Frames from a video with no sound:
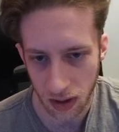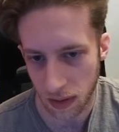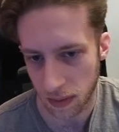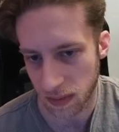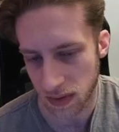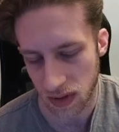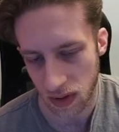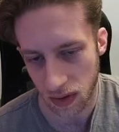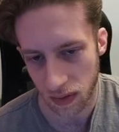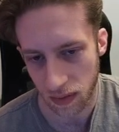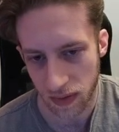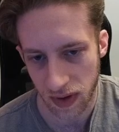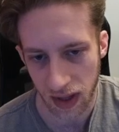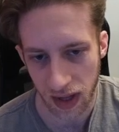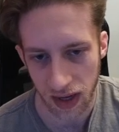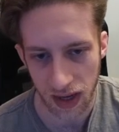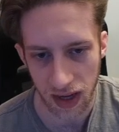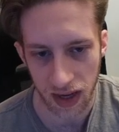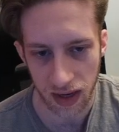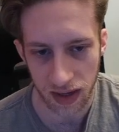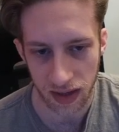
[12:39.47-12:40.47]
So I feel like
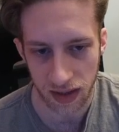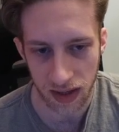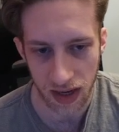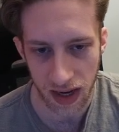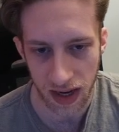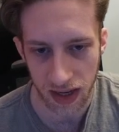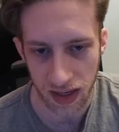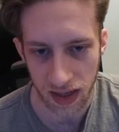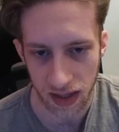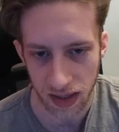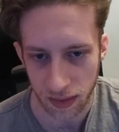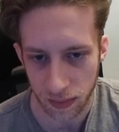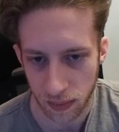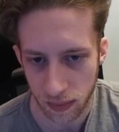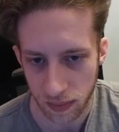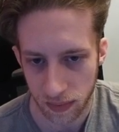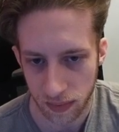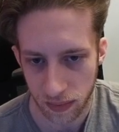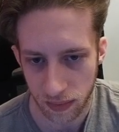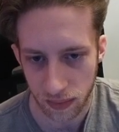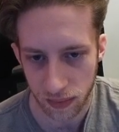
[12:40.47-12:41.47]
he had the hand like
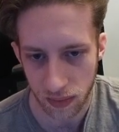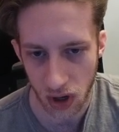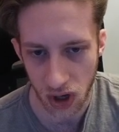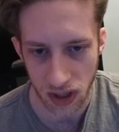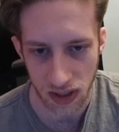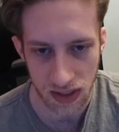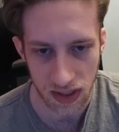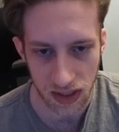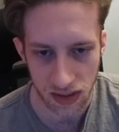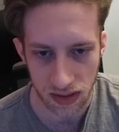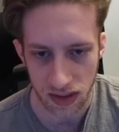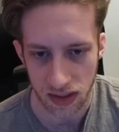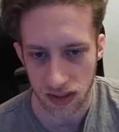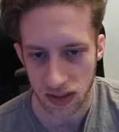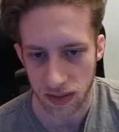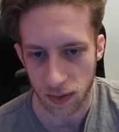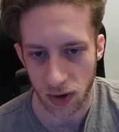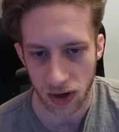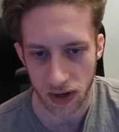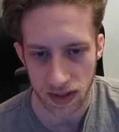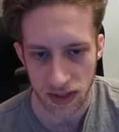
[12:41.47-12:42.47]
pocket 6s,
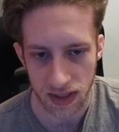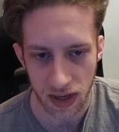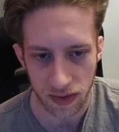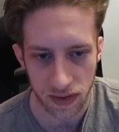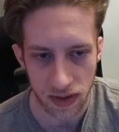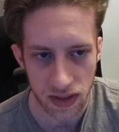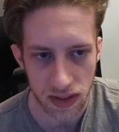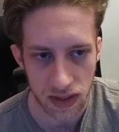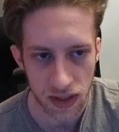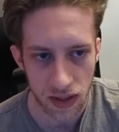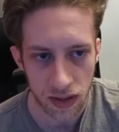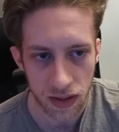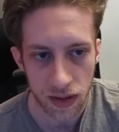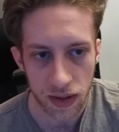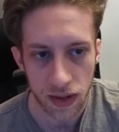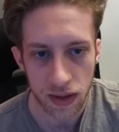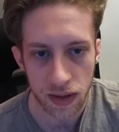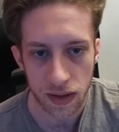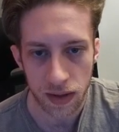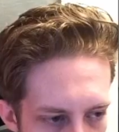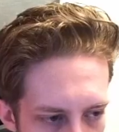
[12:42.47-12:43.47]
pocket 7s.
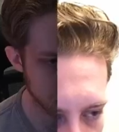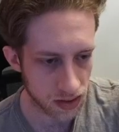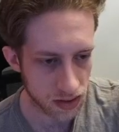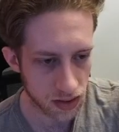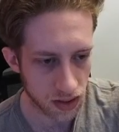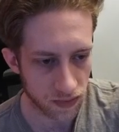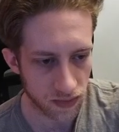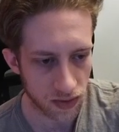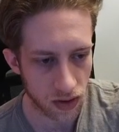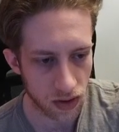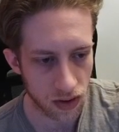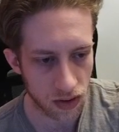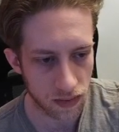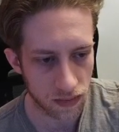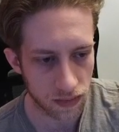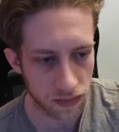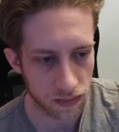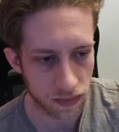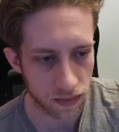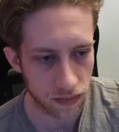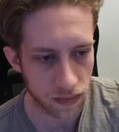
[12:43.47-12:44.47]
Ace 7 off,
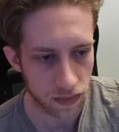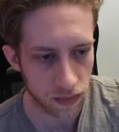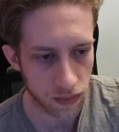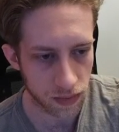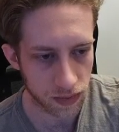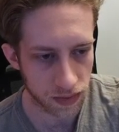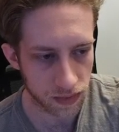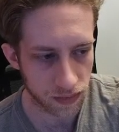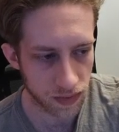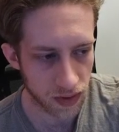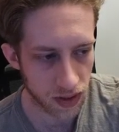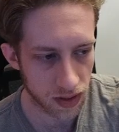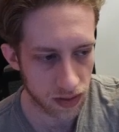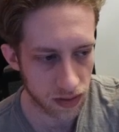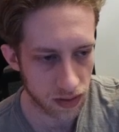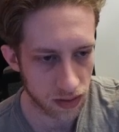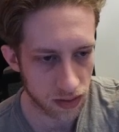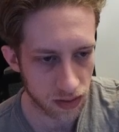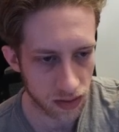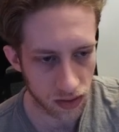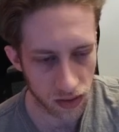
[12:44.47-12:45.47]

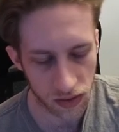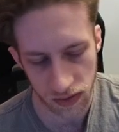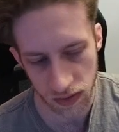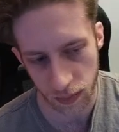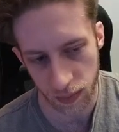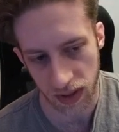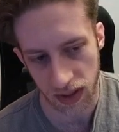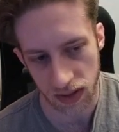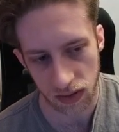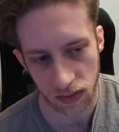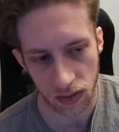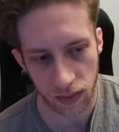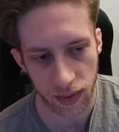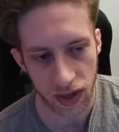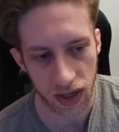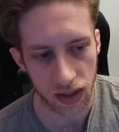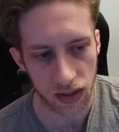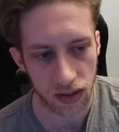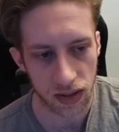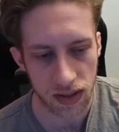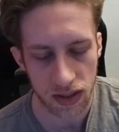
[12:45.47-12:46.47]
defend. Could also mix
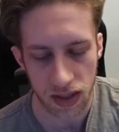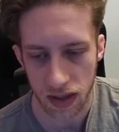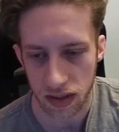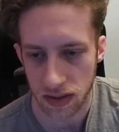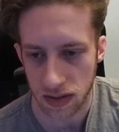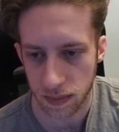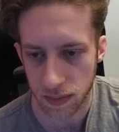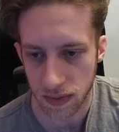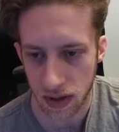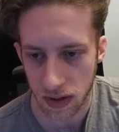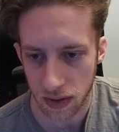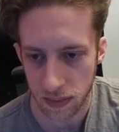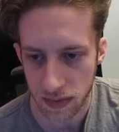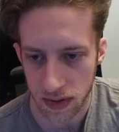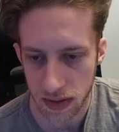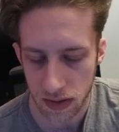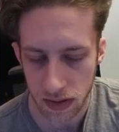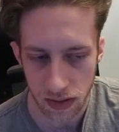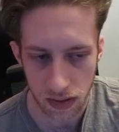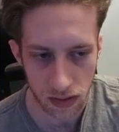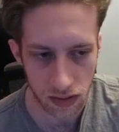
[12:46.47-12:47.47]
3-betting this hand sometimes.
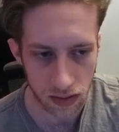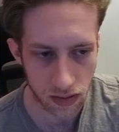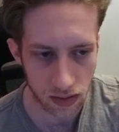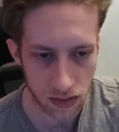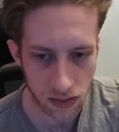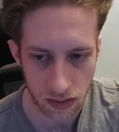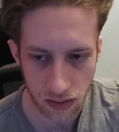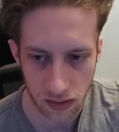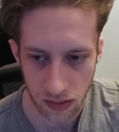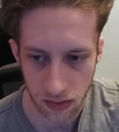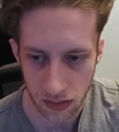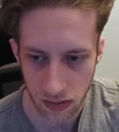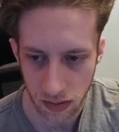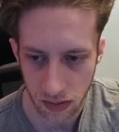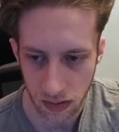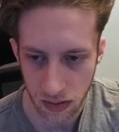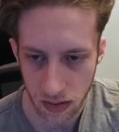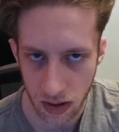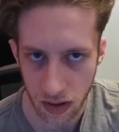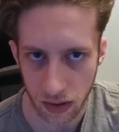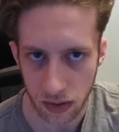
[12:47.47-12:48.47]

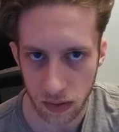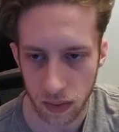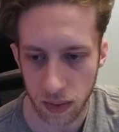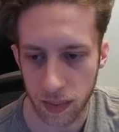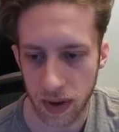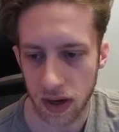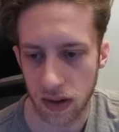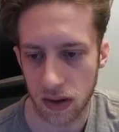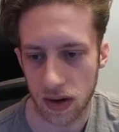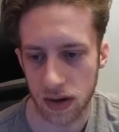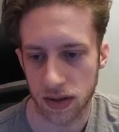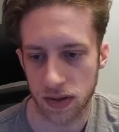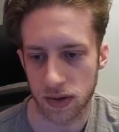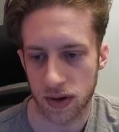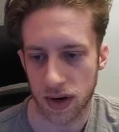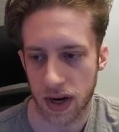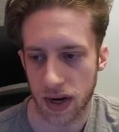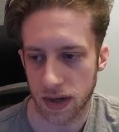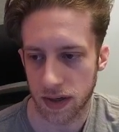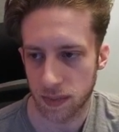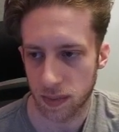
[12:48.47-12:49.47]
Got to 3-bet a lot of
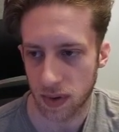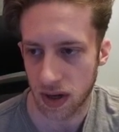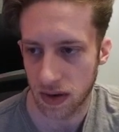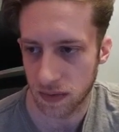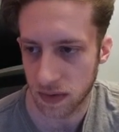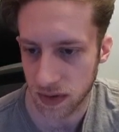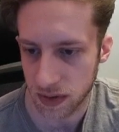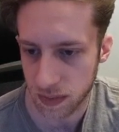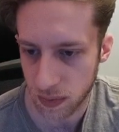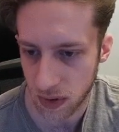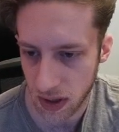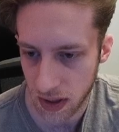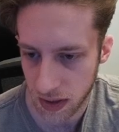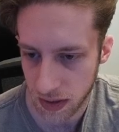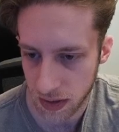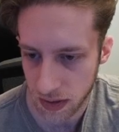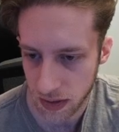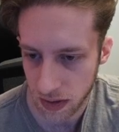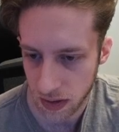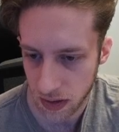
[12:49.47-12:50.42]
trash, blind versus blind.